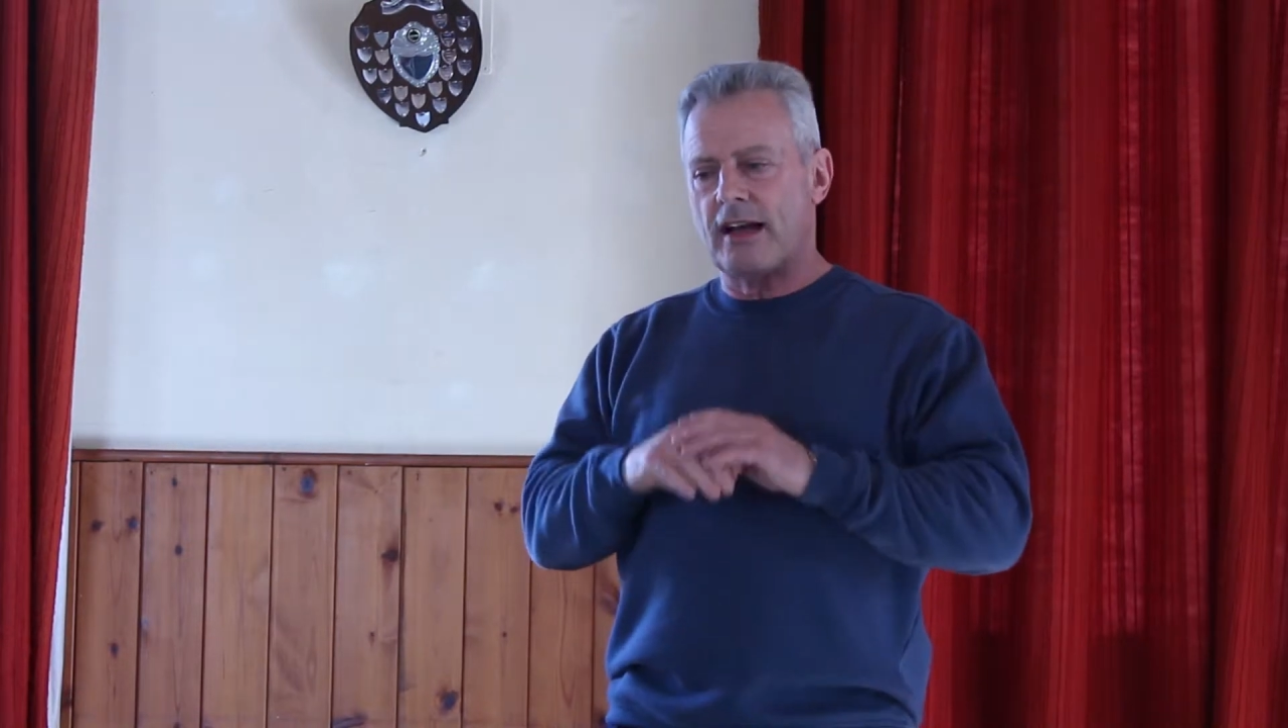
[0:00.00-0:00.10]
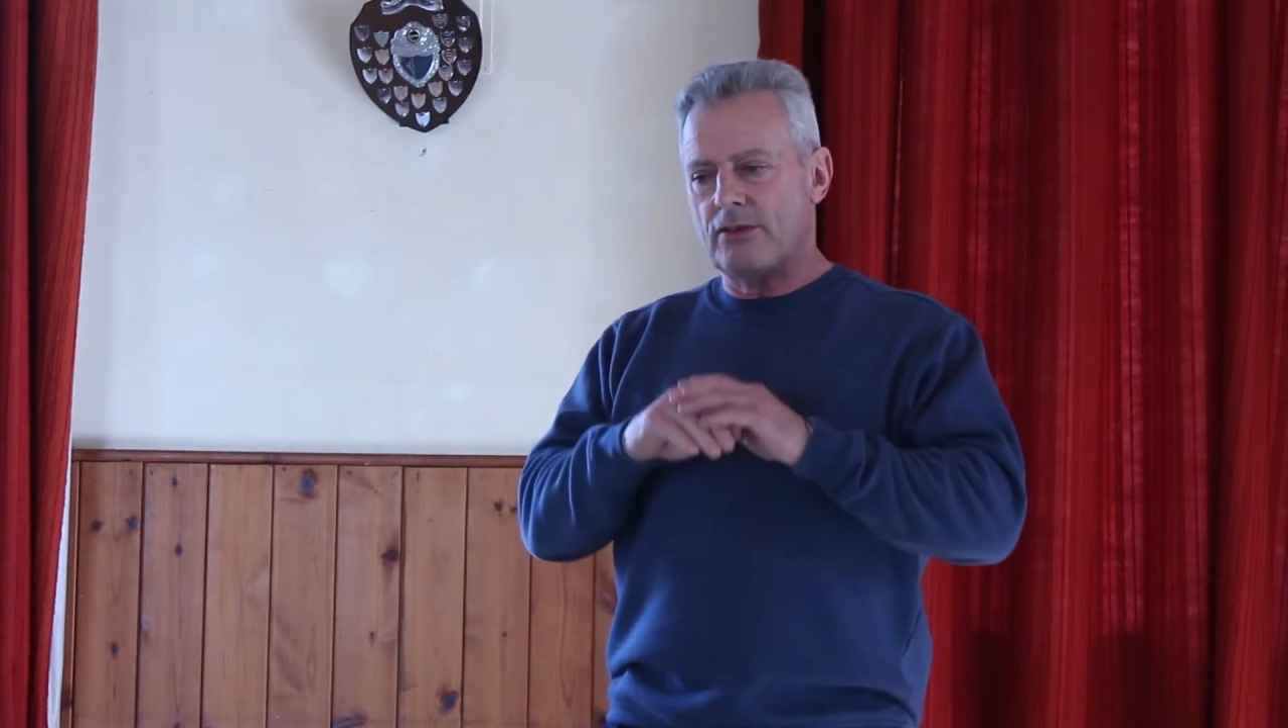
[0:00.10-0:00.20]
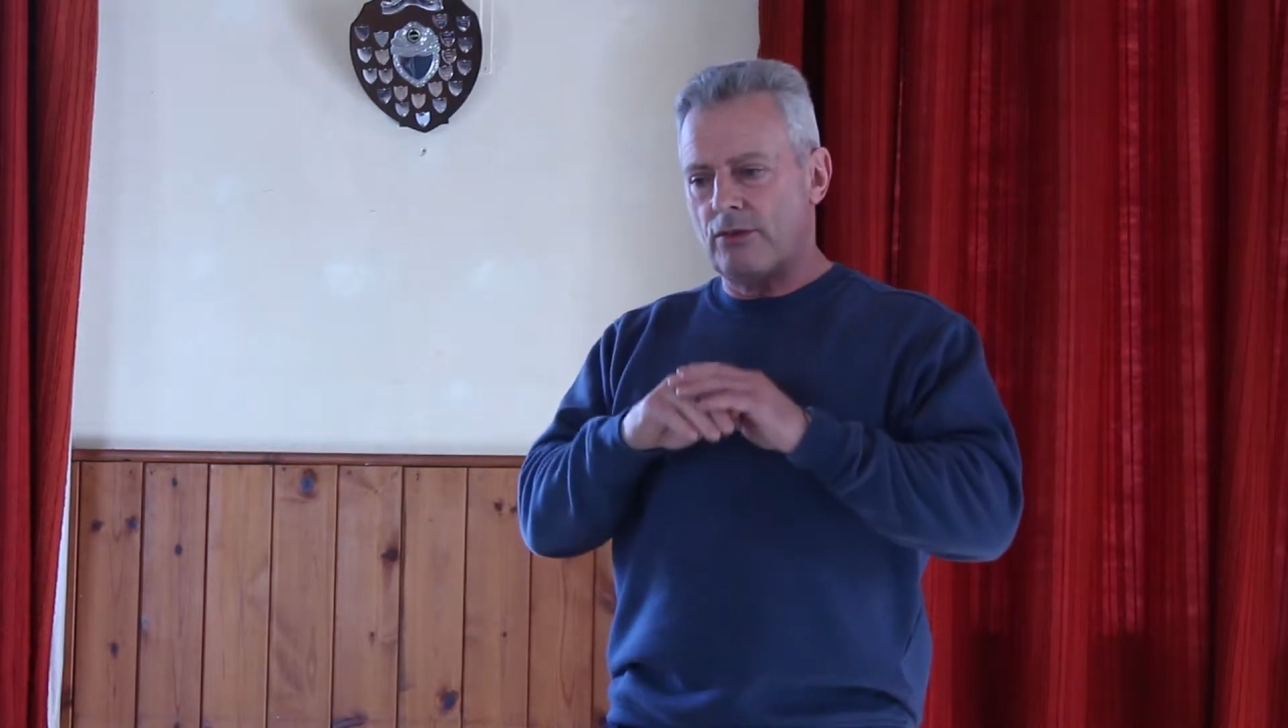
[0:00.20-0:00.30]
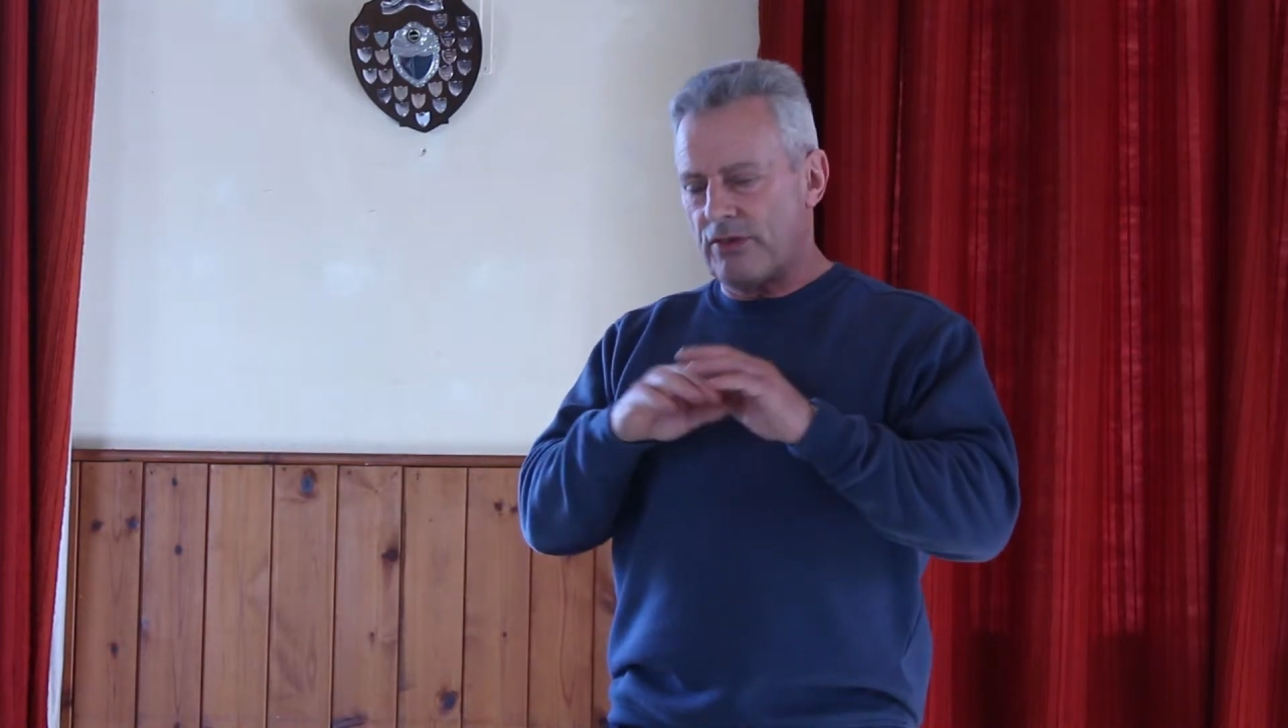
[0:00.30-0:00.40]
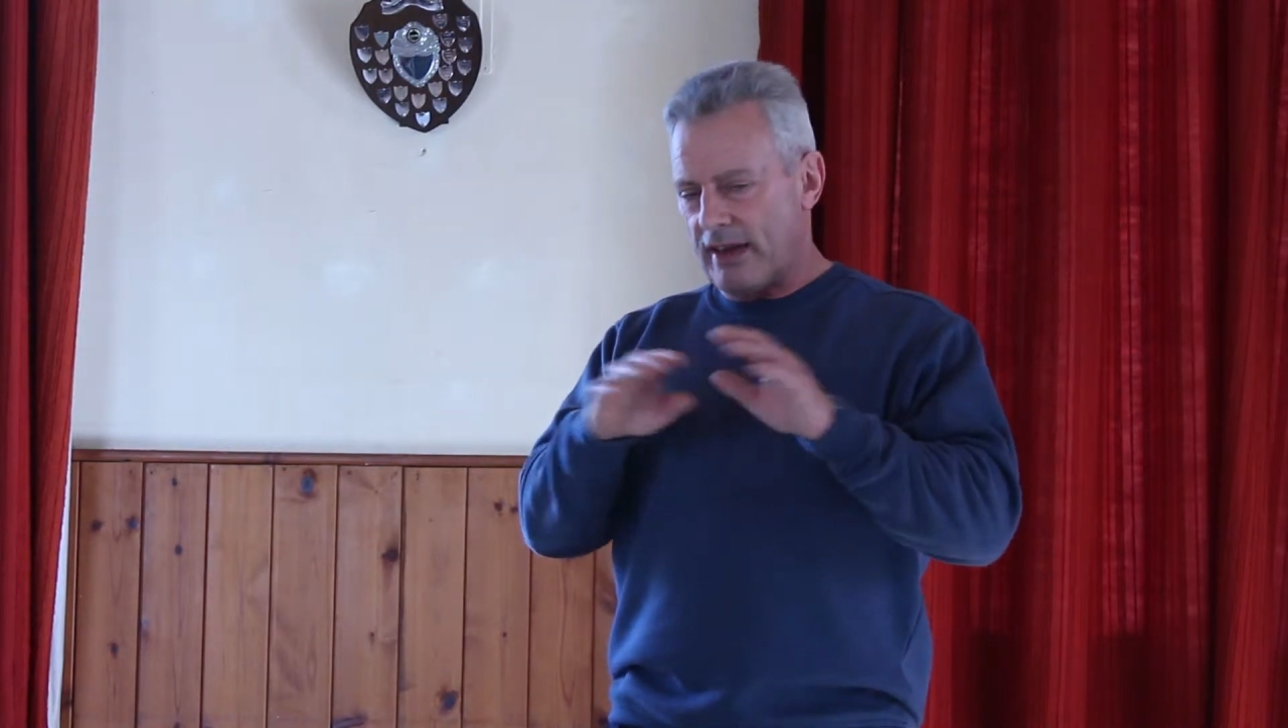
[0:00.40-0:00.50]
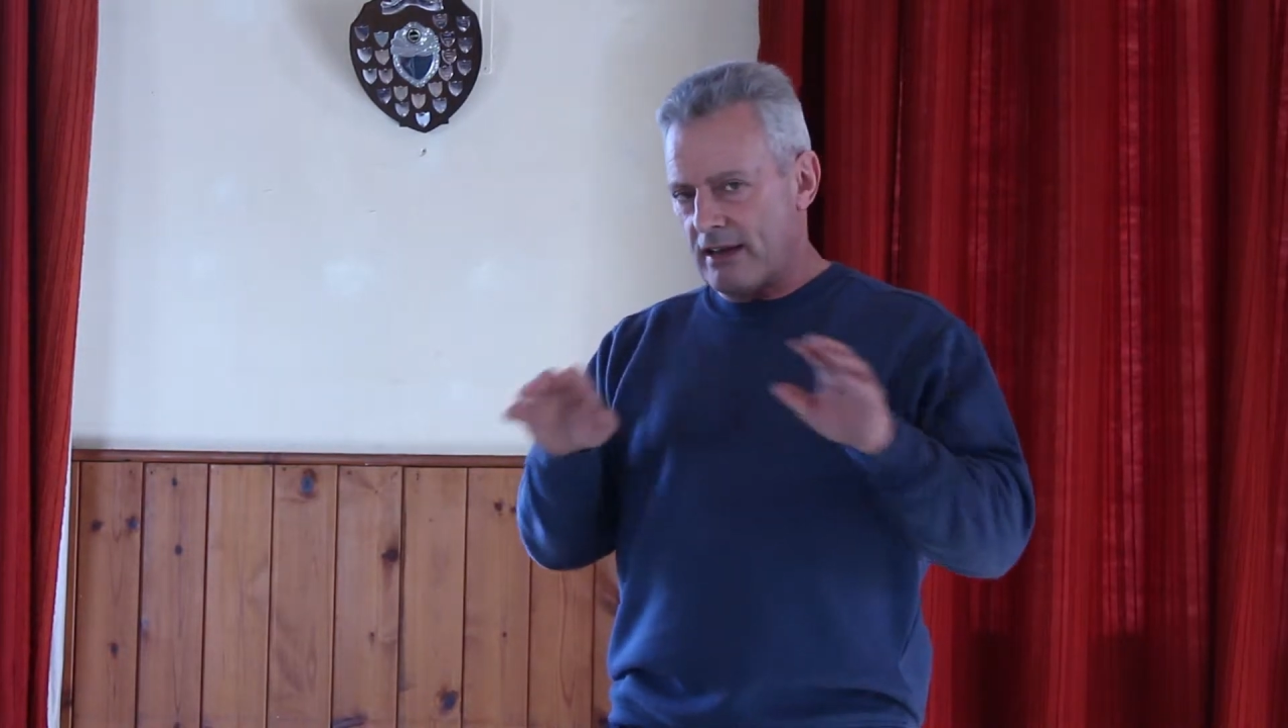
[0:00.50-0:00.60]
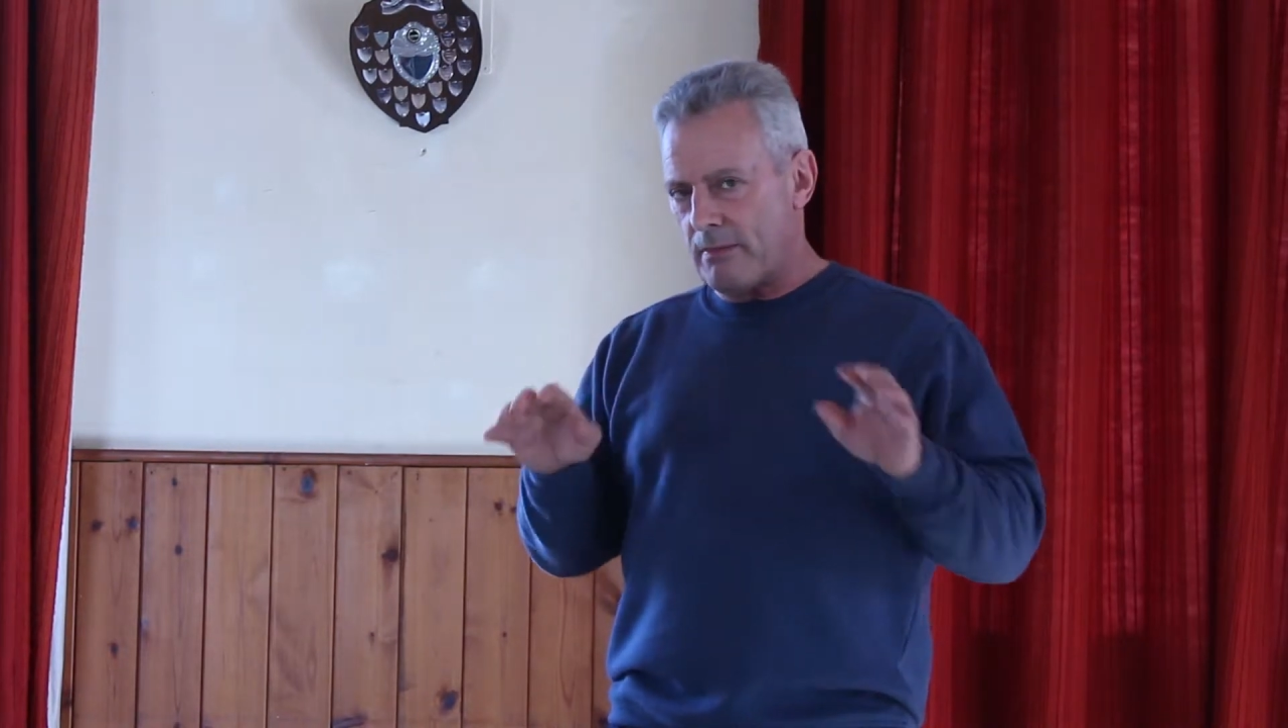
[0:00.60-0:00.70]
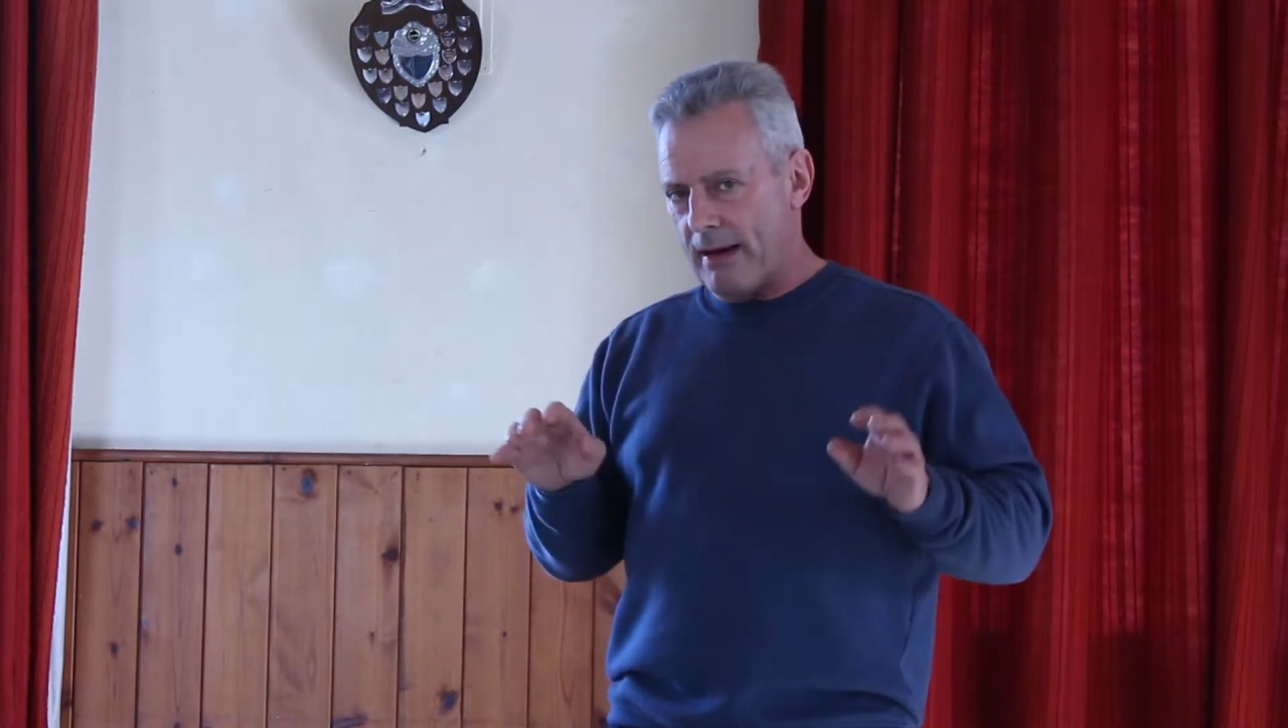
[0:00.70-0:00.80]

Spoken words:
and you forget